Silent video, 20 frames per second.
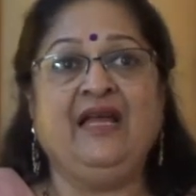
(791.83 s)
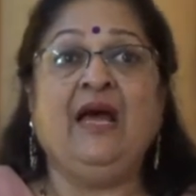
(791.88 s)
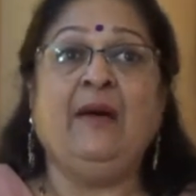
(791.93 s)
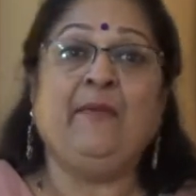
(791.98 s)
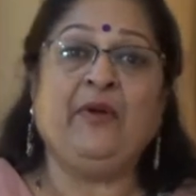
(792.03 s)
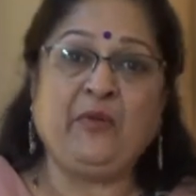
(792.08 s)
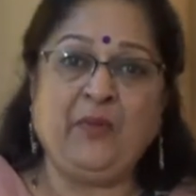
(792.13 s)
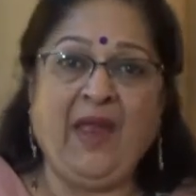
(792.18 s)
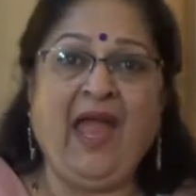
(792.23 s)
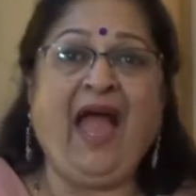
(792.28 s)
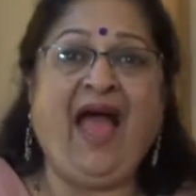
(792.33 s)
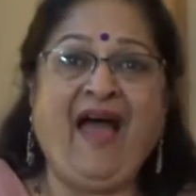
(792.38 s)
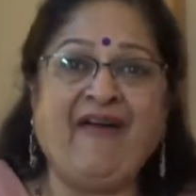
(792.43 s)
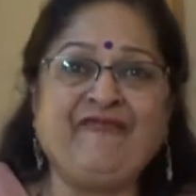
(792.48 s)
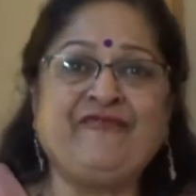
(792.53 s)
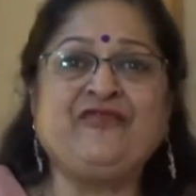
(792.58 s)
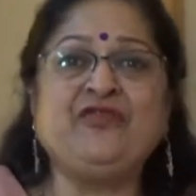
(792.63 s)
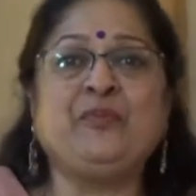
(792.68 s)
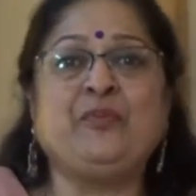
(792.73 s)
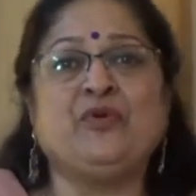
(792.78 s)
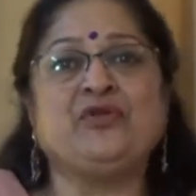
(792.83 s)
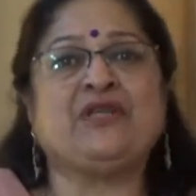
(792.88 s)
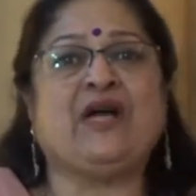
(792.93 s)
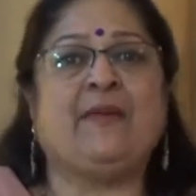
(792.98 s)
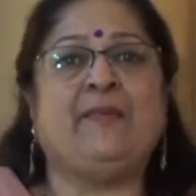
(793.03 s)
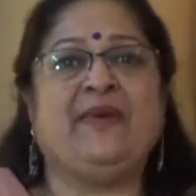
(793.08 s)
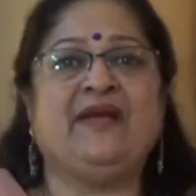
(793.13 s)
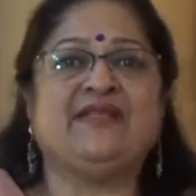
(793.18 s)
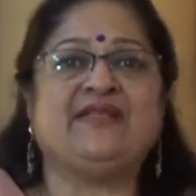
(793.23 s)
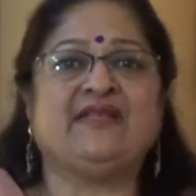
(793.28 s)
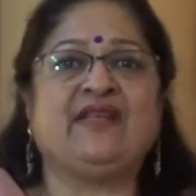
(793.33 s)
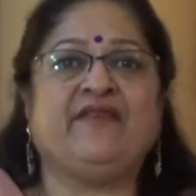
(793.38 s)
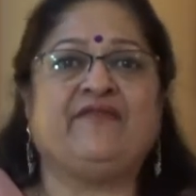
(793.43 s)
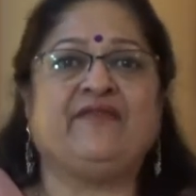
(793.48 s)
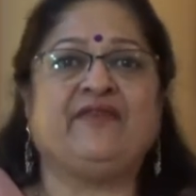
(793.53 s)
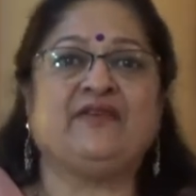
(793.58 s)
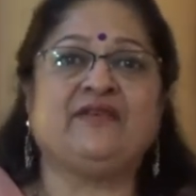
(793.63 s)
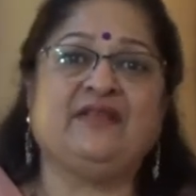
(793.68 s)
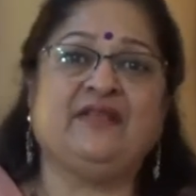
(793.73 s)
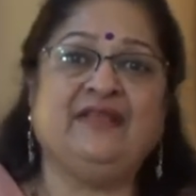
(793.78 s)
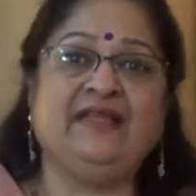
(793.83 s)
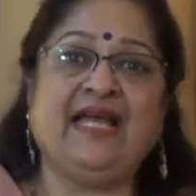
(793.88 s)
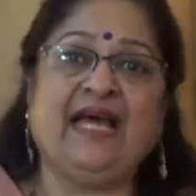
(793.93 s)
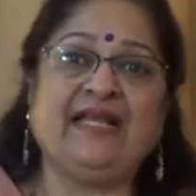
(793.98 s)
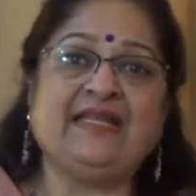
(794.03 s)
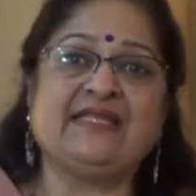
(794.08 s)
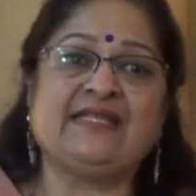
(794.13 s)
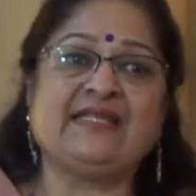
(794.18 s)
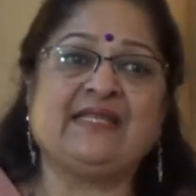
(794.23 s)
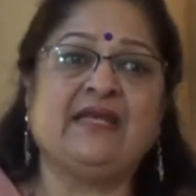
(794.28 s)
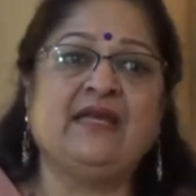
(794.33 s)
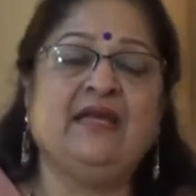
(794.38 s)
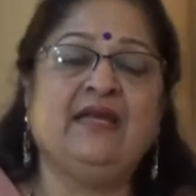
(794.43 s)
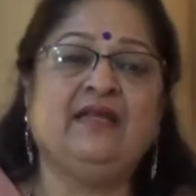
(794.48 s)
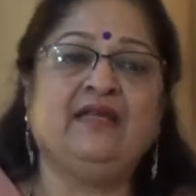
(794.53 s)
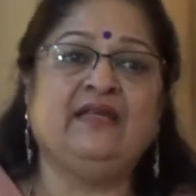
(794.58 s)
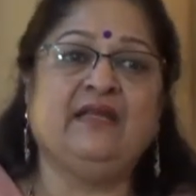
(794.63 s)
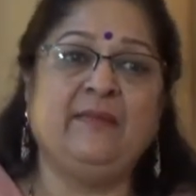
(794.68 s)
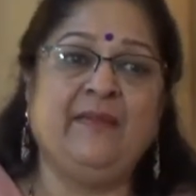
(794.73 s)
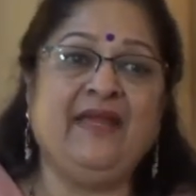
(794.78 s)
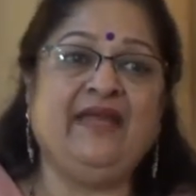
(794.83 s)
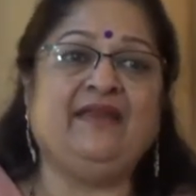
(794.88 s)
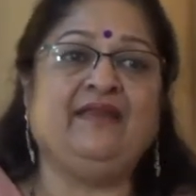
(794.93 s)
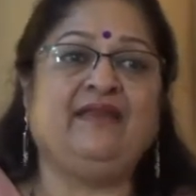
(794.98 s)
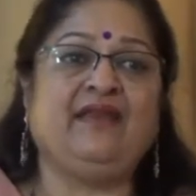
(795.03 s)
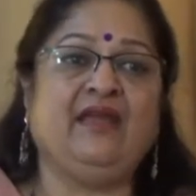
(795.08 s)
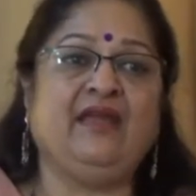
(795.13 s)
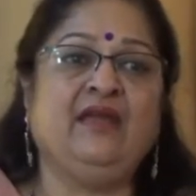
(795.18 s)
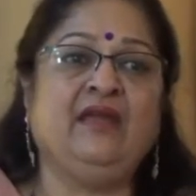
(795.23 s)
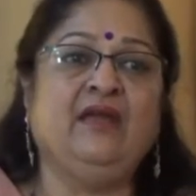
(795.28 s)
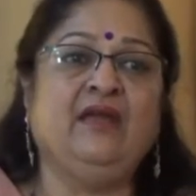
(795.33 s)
But we have to put our best effort in. That's the main thing.